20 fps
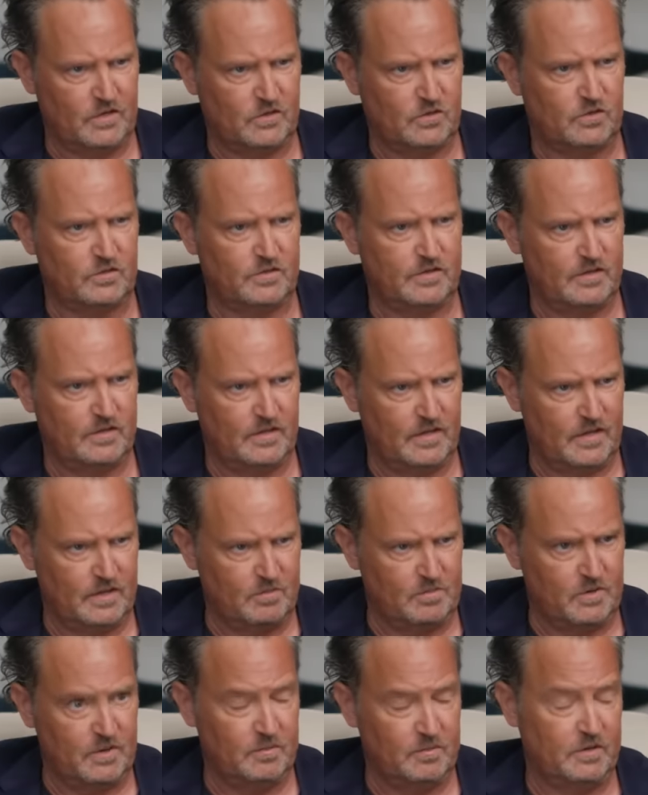I couldn't tell
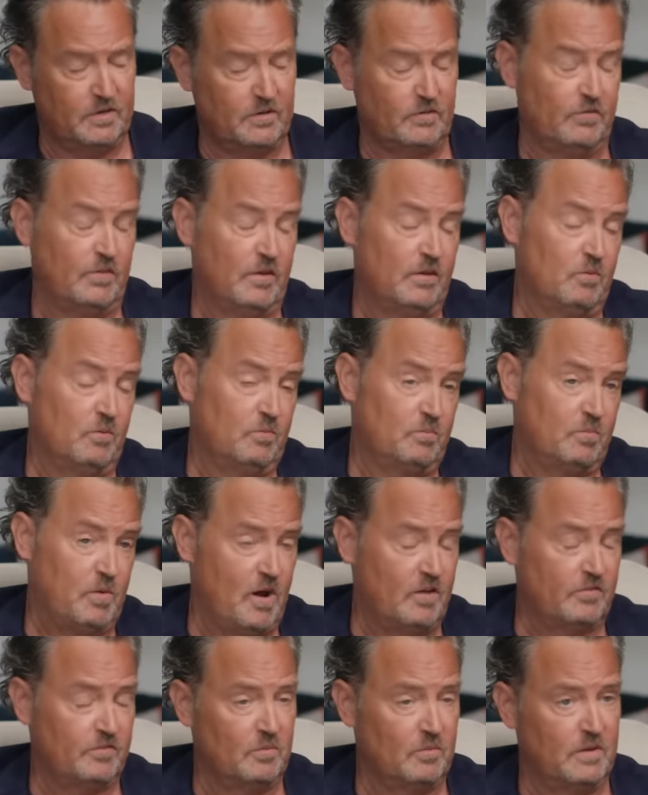anybody because they would
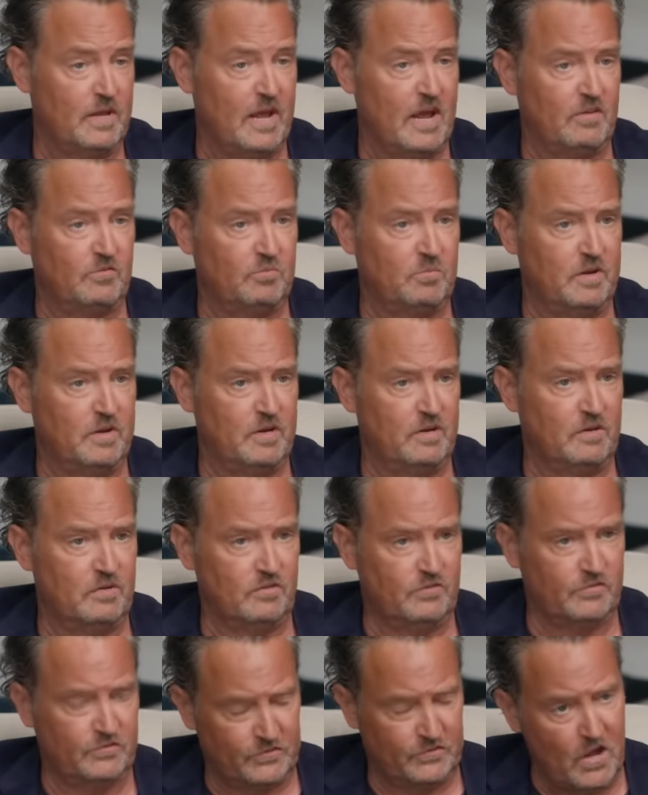possibly ask me to
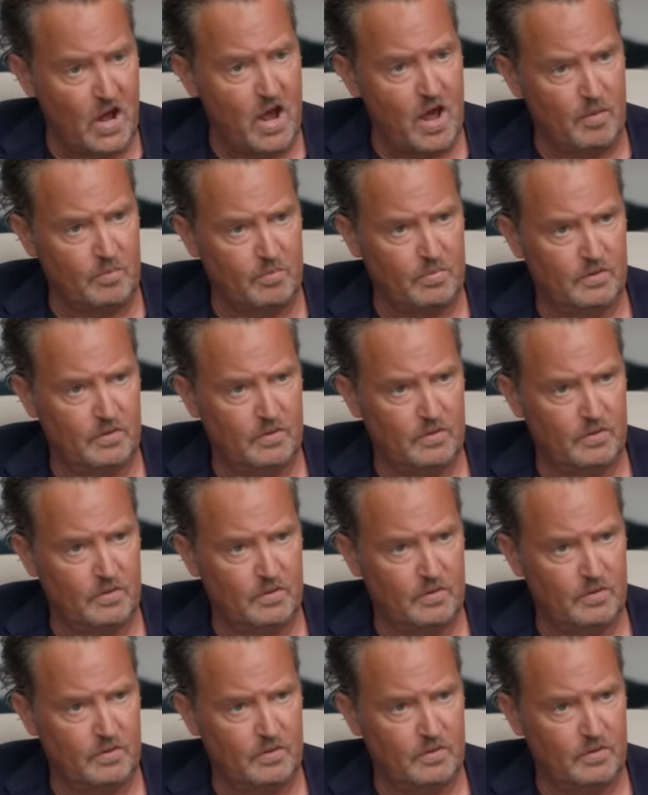stop.